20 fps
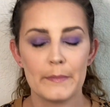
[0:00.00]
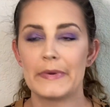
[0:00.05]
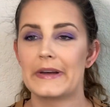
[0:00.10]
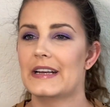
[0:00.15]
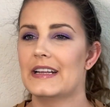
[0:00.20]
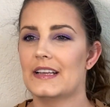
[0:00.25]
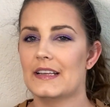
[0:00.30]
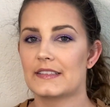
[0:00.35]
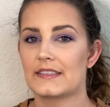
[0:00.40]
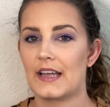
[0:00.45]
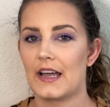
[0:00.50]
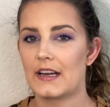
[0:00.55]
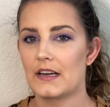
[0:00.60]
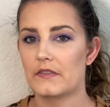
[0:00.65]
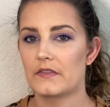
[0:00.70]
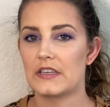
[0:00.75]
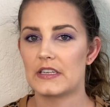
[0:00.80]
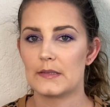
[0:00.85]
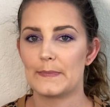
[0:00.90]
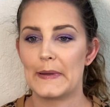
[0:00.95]
But it has kind of
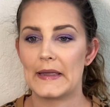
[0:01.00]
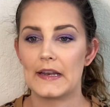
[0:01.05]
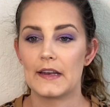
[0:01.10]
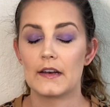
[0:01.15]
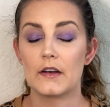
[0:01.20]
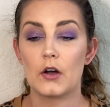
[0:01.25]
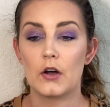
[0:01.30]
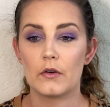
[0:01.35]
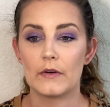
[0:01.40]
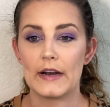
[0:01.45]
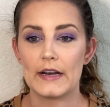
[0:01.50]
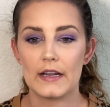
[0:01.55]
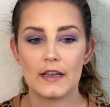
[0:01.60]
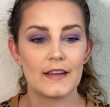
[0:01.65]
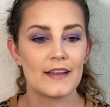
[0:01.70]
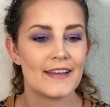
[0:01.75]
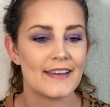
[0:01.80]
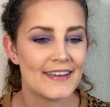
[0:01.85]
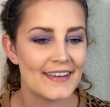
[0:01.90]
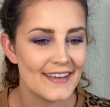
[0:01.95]
dissipated
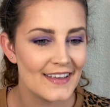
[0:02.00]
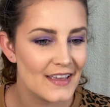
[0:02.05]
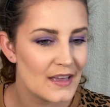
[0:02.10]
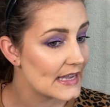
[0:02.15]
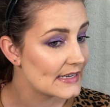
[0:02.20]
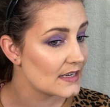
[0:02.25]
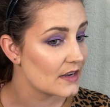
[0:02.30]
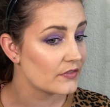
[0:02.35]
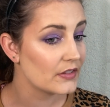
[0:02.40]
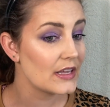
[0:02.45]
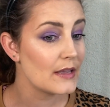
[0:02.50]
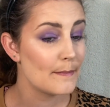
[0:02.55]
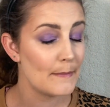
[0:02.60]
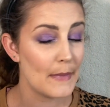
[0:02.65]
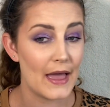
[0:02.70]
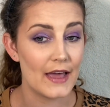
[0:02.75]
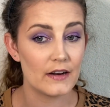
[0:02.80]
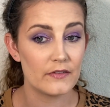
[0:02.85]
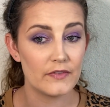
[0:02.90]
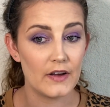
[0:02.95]
already. It definitely
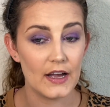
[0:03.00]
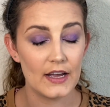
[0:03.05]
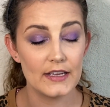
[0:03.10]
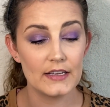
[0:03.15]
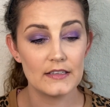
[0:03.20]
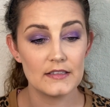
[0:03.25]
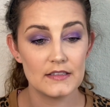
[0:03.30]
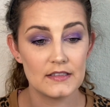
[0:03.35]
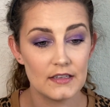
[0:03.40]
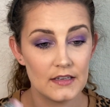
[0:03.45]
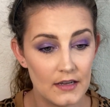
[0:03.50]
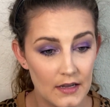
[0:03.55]
mattifies.